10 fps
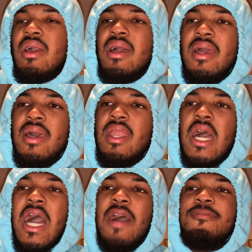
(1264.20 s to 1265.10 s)
And
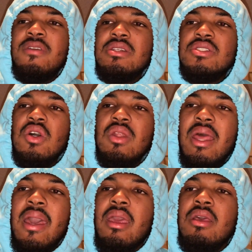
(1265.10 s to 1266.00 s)
I feel as though
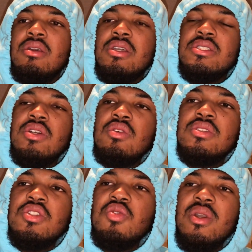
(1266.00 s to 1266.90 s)
like it's those
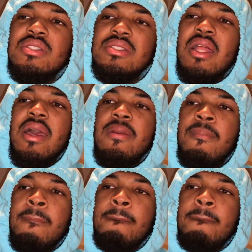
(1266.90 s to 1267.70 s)
situations like